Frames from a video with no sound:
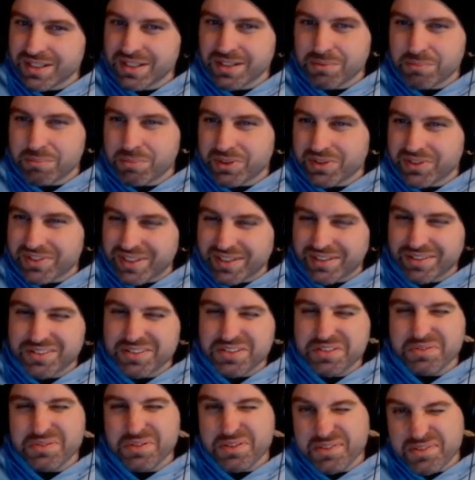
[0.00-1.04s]
book down
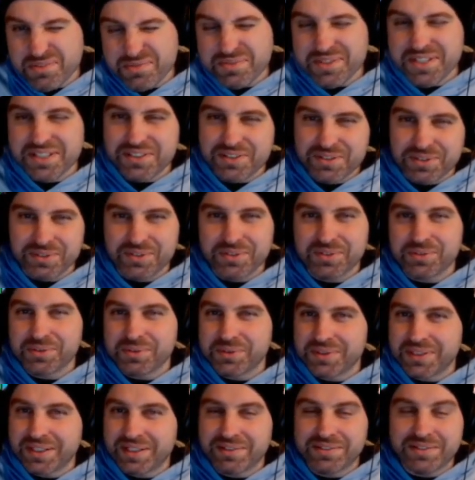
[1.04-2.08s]
to a 3-turn
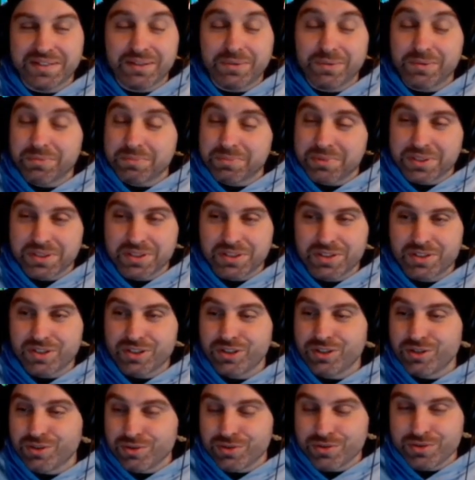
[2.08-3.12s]
cooldown, that would be
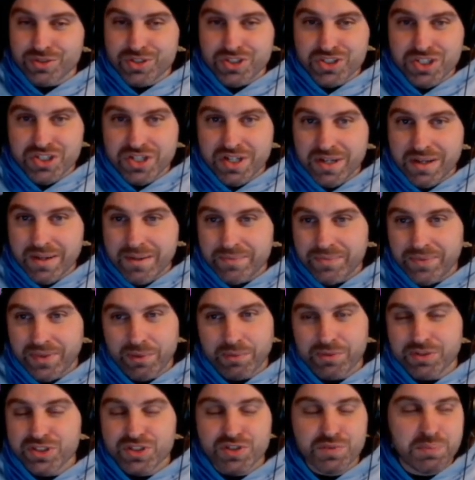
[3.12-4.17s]
huge. That
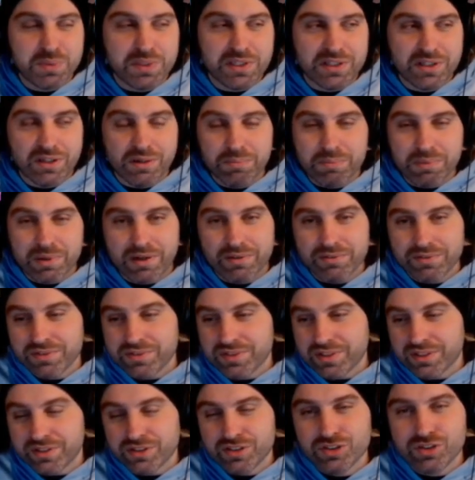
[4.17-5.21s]
would speed up
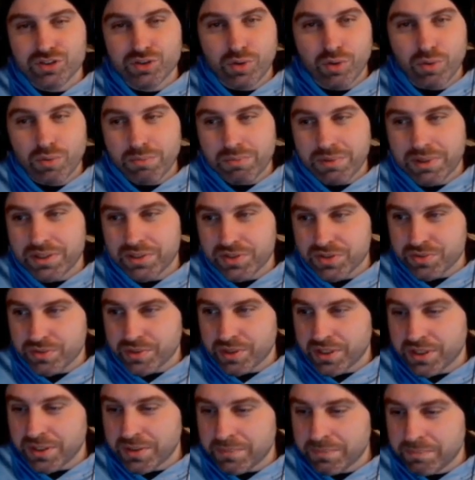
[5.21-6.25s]
everything so much,
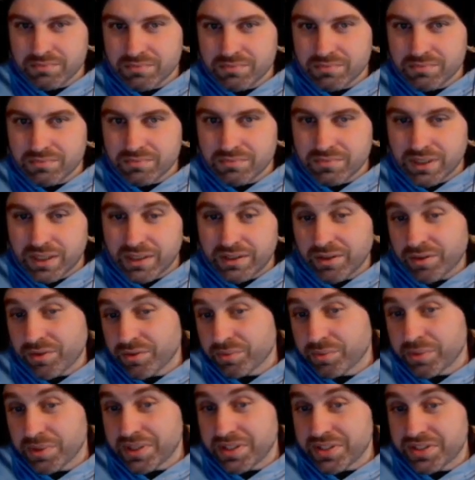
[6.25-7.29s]
right? And
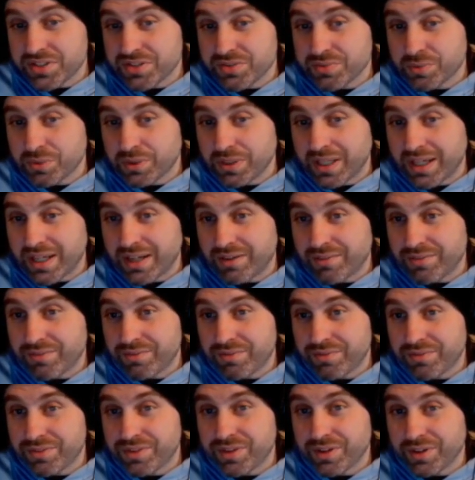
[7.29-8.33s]
otherwise, we'll have
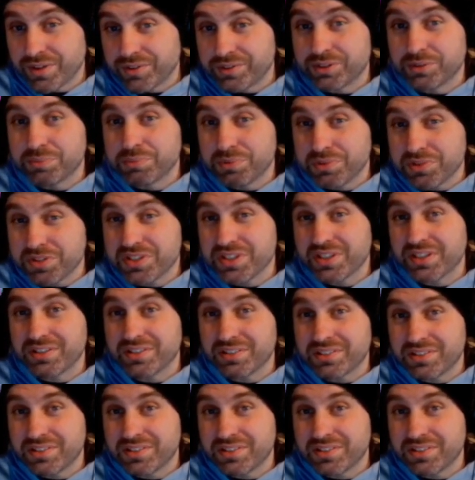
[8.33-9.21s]
the 100%